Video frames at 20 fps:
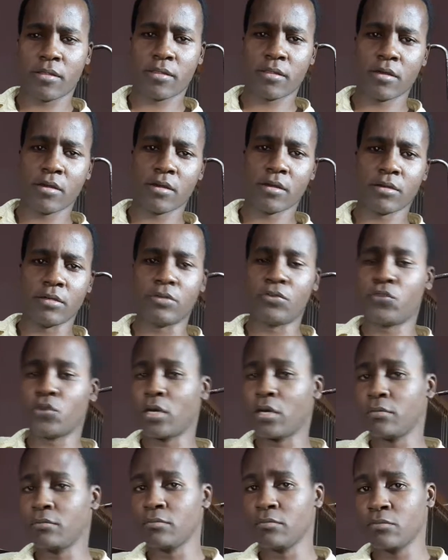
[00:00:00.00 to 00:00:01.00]
the
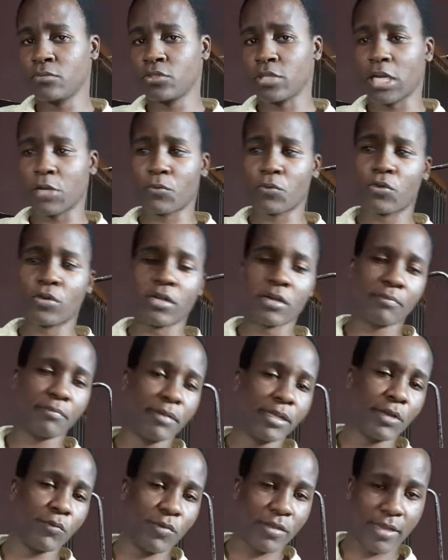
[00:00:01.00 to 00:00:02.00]
drums, and we're gonna
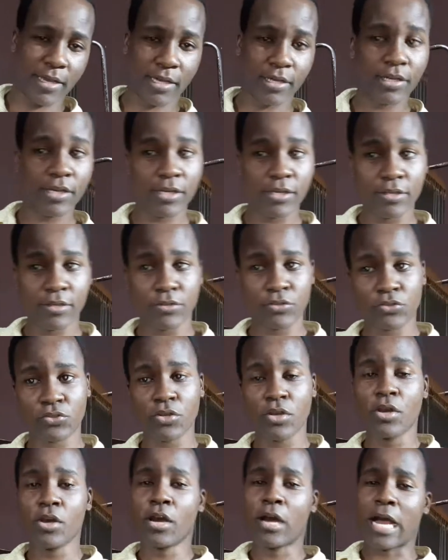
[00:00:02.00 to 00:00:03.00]
play with the keys,
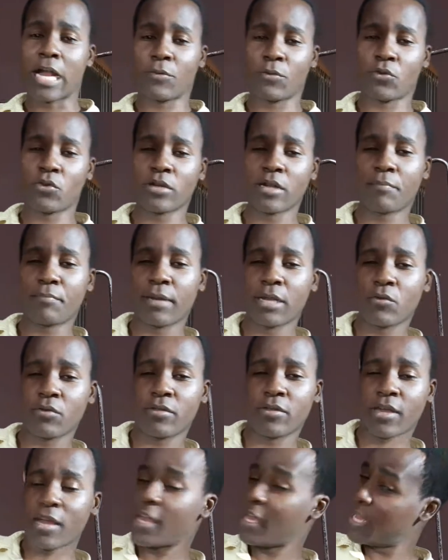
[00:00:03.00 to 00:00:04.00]
and we're gonna play
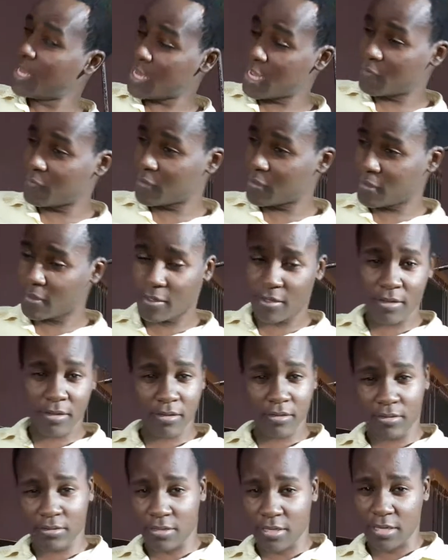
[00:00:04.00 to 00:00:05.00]
with
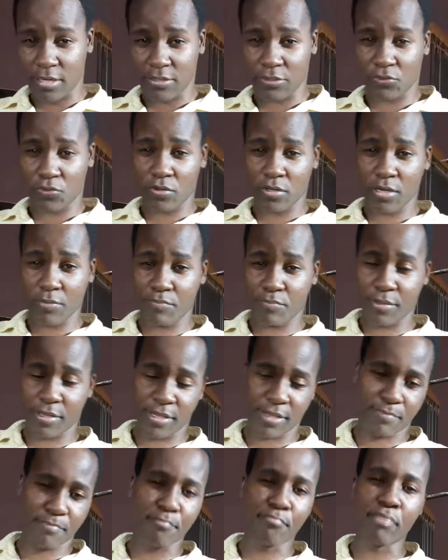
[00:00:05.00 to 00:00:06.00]
everything that is gonna be
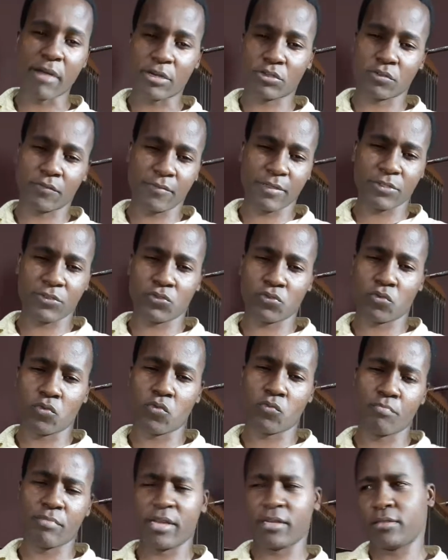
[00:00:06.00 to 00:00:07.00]
part of the
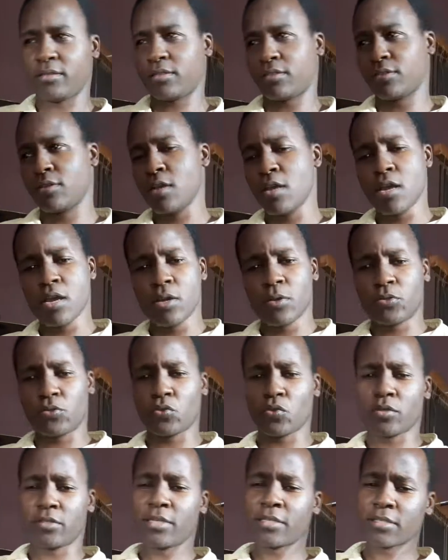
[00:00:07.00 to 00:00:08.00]
Zuku beat.
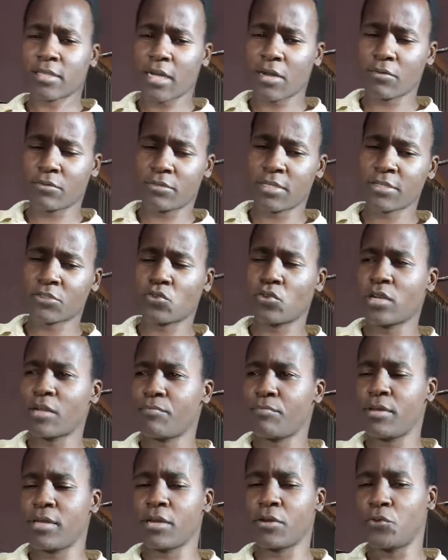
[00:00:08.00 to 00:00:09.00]
So just gonna
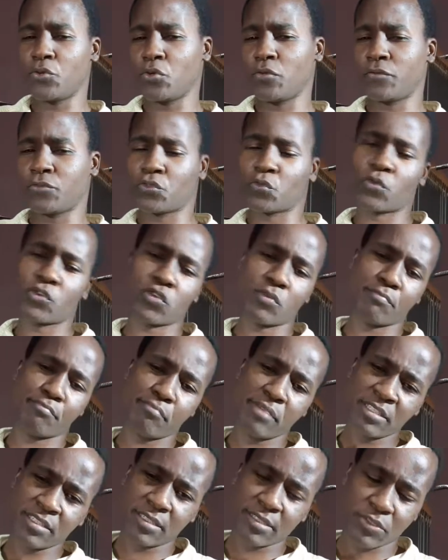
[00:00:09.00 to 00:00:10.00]
be a groove. So when the
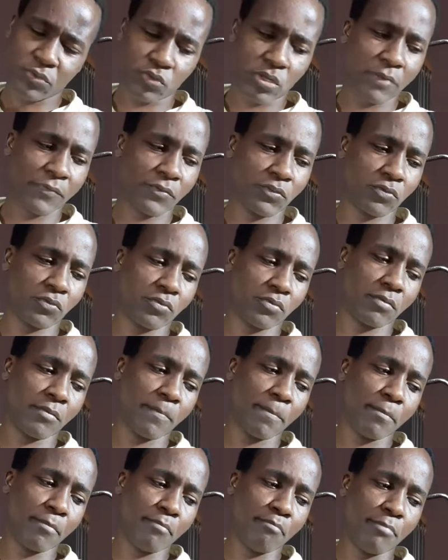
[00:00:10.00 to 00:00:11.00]
bassist, you have to
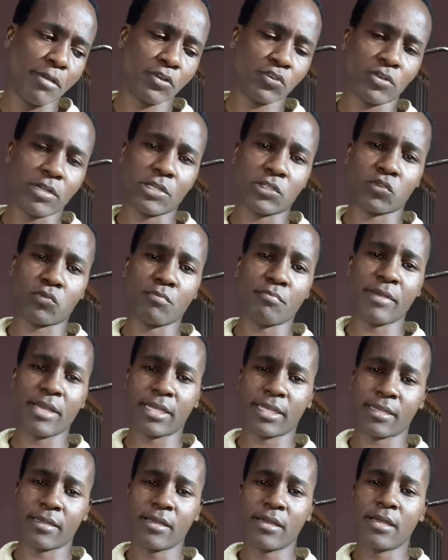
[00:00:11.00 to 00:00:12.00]
make sure that you
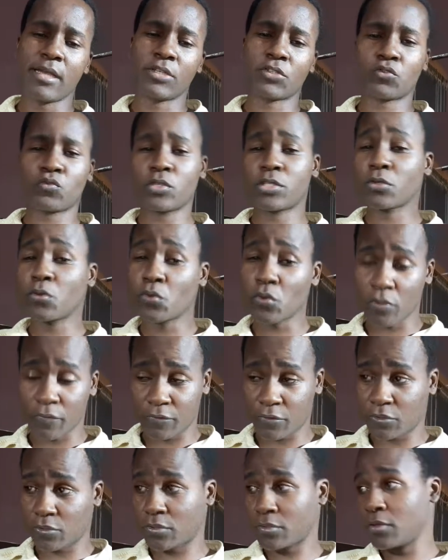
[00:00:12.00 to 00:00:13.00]
make switch
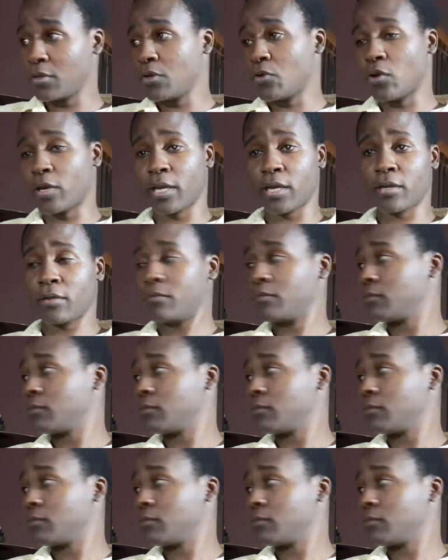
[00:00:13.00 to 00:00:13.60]
grooves. Okay.